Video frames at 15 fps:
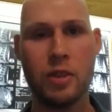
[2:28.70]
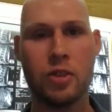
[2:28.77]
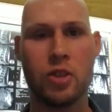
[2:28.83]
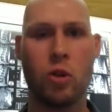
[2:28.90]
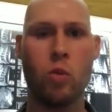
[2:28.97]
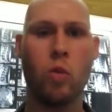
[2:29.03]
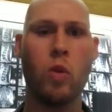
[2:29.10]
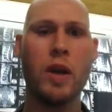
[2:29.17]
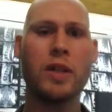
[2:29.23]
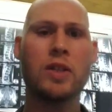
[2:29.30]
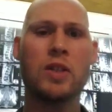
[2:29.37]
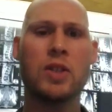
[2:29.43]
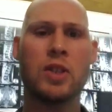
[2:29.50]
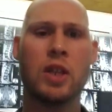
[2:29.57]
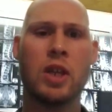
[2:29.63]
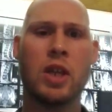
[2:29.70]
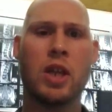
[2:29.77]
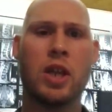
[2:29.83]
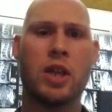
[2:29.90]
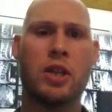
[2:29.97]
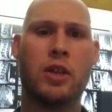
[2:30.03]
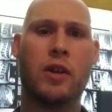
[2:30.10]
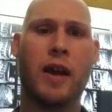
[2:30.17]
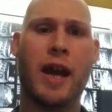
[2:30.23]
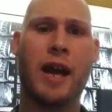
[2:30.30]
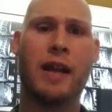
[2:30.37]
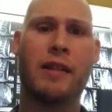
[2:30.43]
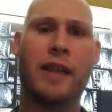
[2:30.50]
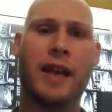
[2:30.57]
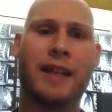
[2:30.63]
So once you're
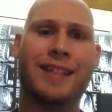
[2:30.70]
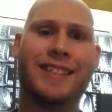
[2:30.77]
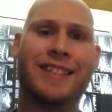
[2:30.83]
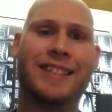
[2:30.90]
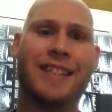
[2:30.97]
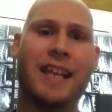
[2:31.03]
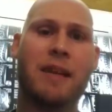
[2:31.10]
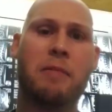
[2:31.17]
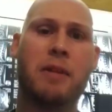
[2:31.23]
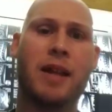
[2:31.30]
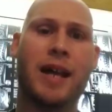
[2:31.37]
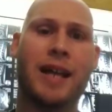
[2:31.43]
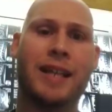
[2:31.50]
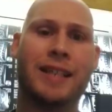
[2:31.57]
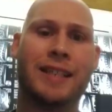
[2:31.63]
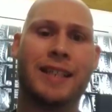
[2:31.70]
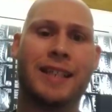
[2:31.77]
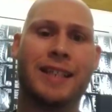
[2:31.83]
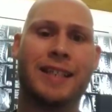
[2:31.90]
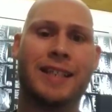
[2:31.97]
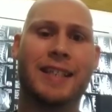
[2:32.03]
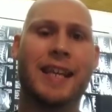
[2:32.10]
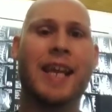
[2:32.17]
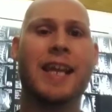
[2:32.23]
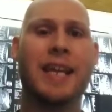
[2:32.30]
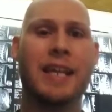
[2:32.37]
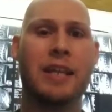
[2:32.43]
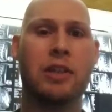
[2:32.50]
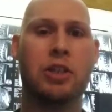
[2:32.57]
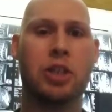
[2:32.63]
out of that stabilized
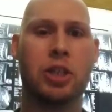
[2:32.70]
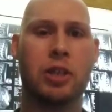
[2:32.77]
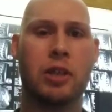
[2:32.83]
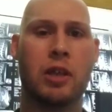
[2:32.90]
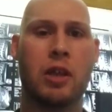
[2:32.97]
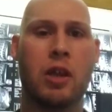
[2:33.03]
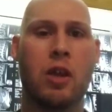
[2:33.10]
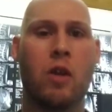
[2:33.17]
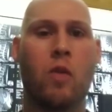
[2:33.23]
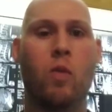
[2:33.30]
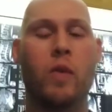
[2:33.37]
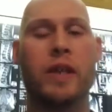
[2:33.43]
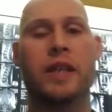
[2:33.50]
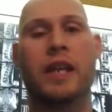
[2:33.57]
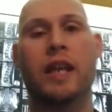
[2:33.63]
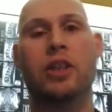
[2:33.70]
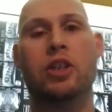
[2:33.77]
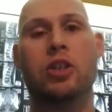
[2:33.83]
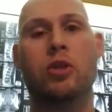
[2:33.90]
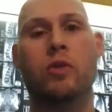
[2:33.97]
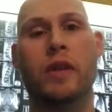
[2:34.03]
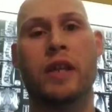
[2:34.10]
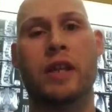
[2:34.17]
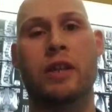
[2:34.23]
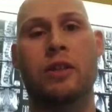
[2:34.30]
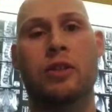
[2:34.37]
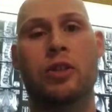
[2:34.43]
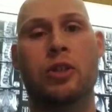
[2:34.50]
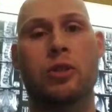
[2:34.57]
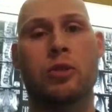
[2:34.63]
stage, we get you
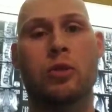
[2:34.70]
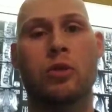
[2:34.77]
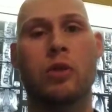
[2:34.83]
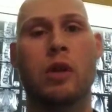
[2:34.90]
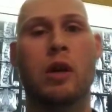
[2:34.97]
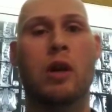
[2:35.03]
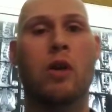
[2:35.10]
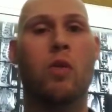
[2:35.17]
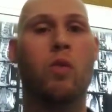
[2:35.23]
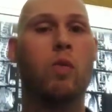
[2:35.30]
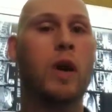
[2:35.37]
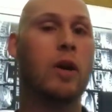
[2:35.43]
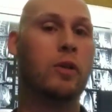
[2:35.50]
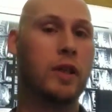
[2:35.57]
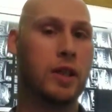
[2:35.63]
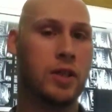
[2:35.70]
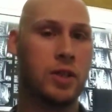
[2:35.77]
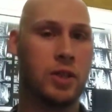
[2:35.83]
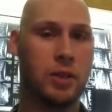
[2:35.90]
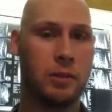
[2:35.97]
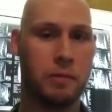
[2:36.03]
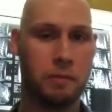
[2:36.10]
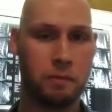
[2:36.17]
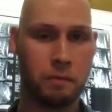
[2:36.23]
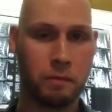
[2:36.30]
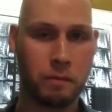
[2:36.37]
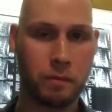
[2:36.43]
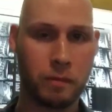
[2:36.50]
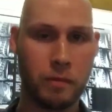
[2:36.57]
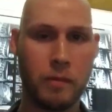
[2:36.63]
into wellness.
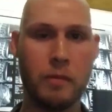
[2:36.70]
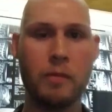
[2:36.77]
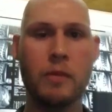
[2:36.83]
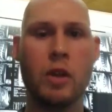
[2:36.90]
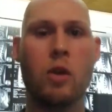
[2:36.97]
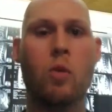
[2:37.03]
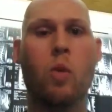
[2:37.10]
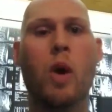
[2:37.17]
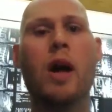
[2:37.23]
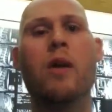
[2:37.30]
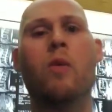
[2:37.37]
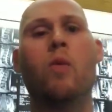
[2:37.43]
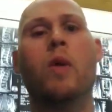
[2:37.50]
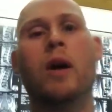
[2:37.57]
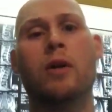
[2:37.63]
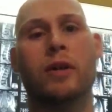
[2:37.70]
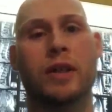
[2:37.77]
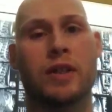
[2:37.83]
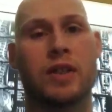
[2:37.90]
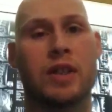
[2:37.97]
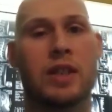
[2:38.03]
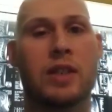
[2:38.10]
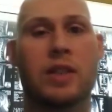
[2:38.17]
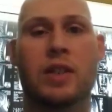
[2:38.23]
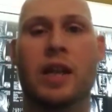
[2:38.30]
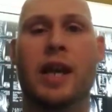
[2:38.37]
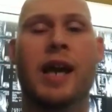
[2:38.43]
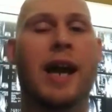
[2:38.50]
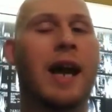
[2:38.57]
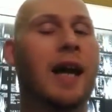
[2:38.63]
What wellness is?
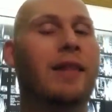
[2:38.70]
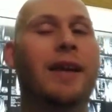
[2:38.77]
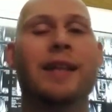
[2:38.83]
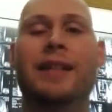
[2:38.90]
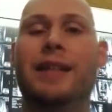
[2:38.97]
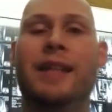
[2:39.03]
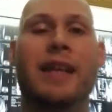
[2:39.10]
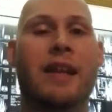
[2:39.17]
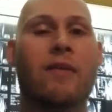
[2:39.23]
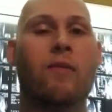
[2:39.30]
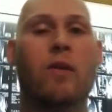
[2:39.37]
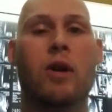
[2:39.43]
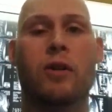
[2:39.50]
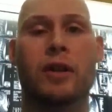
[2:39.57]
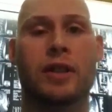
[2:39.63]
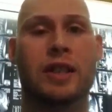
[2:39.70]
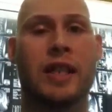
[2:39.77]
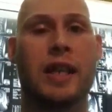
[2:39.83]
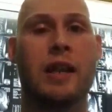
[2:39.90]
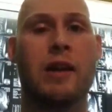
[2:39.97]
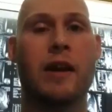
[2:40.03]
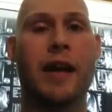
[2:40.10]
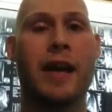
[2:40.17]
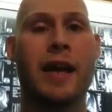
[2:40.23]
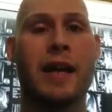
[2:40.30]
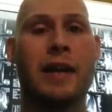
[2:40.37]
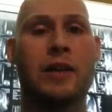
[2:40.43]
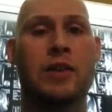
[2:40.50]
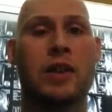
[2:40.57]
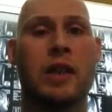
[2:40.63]
I like to think of wellness care
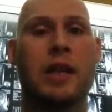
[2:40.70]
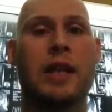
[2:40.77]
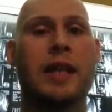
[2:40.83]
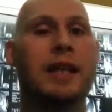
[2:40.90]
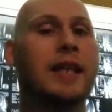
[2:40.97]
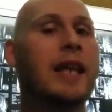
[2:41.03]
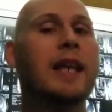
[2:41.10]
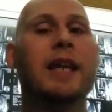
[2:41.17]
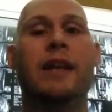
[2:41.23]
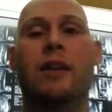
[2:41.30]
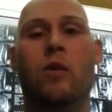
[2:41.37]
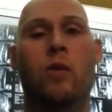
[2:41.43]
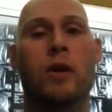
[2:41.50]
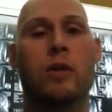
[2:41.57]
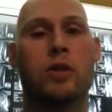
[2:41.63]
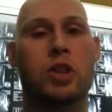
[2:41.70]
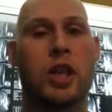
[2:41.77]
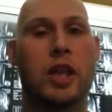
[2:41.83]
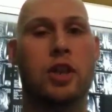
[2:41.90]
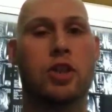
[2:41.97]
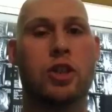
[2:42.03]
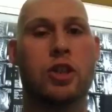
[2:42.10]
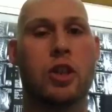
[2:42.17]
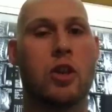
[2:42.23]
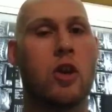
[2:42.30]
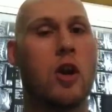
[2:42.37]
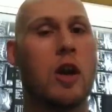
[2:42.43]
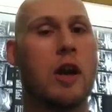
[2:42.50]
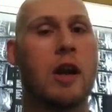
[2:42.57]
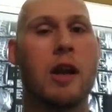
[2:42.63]
as getting an oil change in your
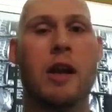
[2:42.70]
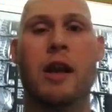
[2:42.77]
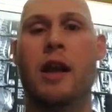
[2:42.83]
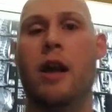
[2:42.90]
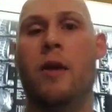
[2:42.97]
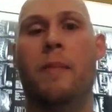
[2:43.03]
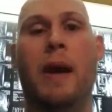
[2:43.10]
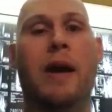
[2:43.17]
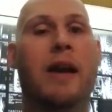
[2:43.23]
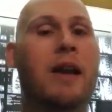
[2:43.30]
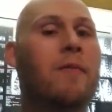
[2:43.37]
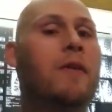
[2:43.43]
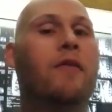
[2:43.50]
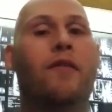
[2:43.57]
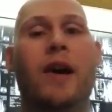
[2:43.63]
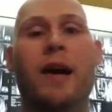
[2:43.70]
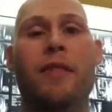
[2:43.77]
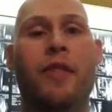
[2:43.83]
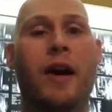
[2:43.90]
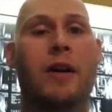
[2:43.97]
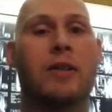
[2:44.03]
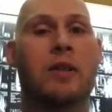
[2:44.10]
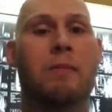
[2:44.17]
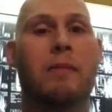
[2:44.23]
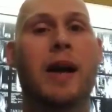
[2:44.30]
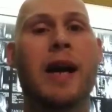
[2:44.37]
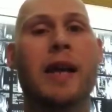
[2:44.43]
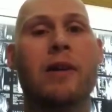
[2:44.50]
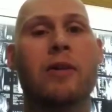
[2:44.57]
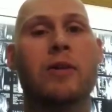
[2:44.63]
car. About every 5,000
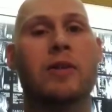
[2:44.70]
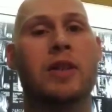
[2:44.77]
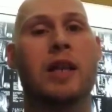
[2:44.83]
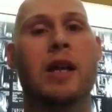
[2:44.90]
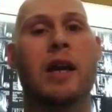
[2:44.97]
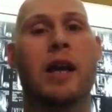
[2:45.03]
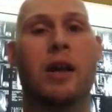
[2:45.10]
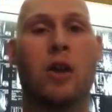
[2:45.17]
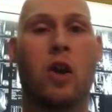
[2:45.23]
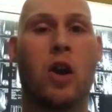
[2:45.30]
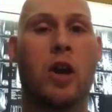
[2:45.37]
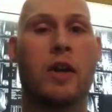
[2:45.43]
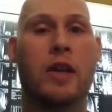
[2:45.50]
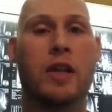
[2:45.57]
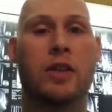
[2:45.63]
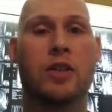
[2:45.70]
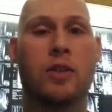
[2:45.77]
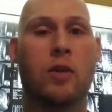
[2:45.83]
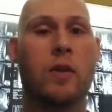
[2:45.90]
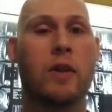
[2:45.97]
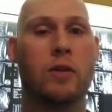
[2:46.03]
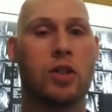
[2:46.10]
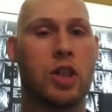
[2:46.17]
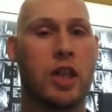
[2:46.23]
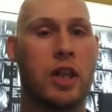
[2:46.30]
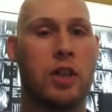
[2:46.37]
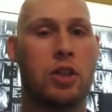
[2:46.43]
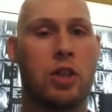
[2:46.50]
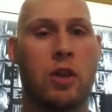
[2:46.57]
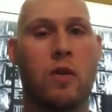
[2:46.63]
miles, a car needs an oil
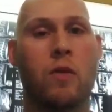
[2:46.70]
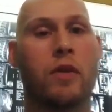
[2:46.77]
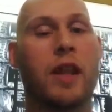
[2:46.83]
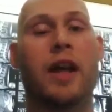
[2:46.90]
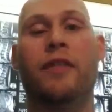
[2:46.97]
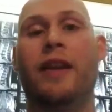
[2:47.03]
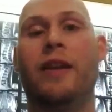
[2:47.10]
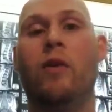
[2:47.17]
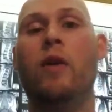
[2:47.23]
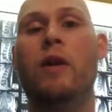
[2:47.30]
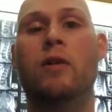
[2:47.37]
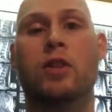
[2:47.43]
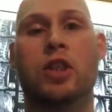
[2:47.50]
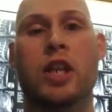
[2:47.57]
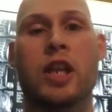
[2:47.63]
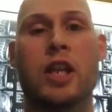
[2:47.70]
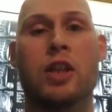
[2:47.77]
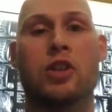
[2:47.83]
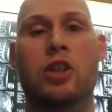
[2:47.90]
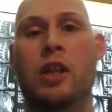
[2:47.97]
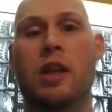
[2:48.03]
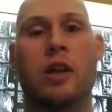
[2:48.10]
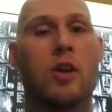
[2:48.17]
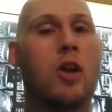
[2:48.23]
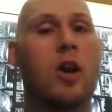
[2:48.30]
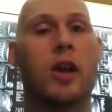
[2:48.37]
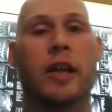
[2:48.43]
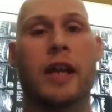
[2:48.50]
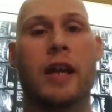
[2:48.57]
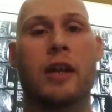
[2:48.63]
change. Without that oil change, a
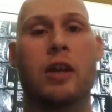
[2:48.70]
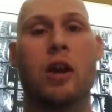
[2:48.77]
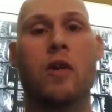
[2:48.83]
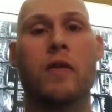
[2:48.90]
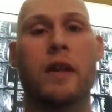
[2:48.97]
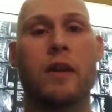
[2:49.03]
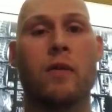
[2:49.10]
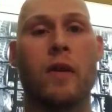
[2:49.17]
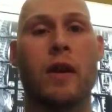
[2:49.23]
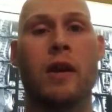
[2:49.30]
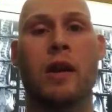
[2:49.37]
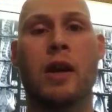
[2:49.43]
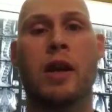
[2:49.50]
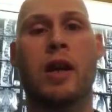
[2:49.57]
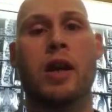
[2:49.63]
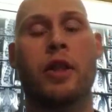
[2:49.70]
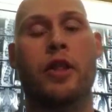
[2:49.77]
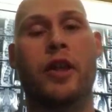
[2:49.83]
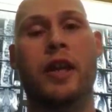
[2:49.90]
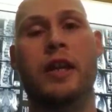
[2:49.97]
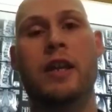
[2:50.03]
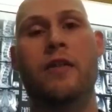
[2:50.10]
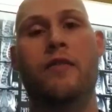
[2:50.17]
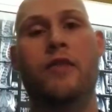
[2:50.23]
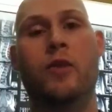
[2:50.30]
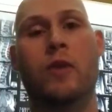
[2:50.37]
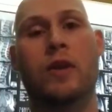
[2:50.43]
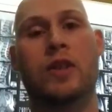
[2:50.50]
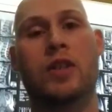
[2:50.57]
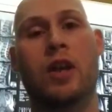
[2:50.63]
car can't go anywhere. Think of
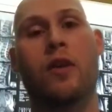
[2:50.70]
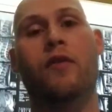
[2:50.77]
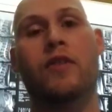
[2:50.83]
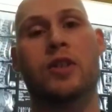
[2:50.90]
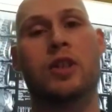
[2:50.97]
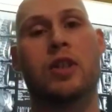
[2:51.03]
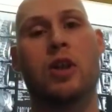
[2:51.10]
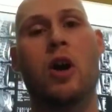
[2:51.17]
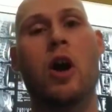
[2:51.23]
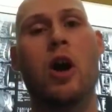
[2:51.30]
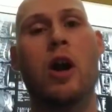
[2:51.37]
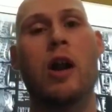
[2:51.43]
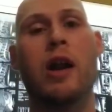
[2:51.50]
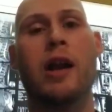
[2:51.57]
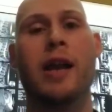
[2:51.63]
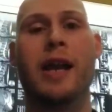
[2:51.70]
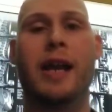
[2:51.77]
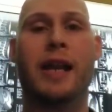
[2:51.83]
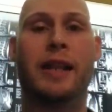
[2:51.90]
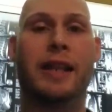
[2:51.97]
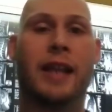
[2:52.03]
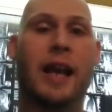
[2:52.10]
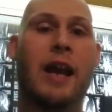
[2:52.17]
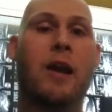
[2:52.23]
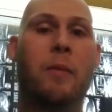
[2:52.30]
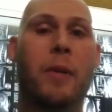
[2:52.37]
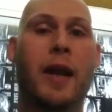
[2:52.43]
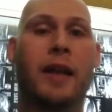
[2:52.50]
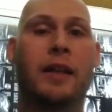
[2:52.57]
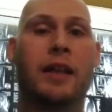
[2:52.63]
yourself as the car and the
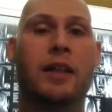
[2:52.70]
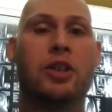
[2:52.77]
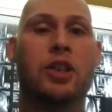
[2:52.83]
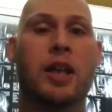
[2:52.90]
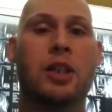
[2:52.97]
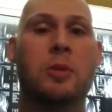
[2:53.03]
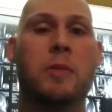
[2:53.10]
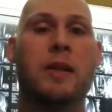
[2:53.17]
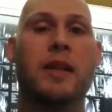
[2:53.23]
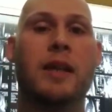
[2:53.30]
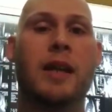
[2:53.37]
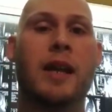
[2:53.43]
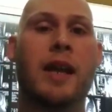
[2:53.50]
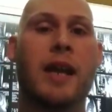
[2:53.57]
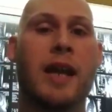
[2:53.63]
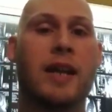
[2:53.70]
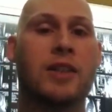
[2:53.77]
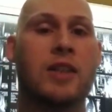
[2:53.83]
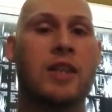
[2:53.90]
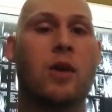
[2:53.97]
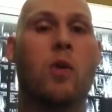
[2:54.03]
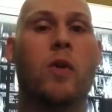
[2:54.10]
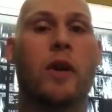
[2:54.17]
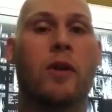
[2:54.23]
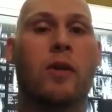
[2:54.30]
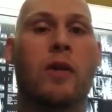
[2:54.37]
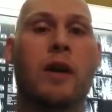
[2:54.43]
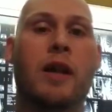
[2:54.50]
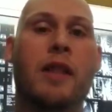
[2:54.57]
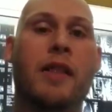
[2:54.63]
chiropractic adjustment as the
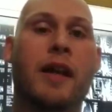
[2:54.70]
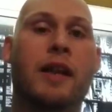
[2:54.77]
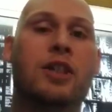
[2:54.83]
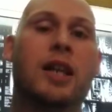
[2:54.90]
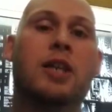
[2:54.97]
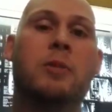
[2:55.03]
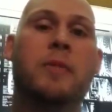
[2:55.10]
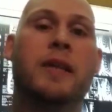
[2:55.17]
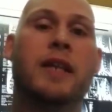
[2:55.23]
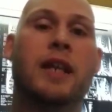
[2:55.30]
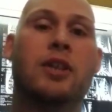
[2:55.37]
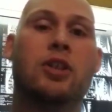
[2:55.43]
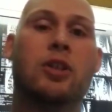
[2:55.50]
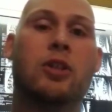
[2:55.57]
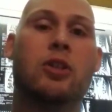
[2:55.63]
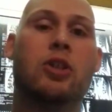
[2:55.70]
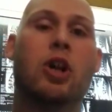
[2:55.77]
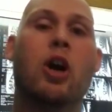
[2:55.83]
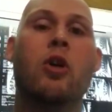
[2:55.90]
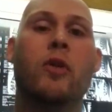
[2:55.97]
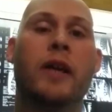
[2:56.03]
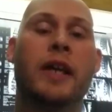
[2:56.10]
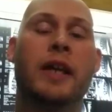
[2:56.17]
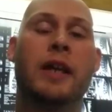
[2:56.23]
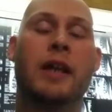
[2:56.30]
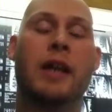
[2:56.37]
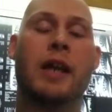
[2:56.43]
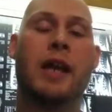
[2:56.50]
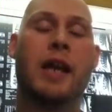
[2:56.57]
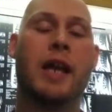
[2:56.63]
oil. That adjustment gets you
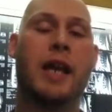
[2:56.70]
going,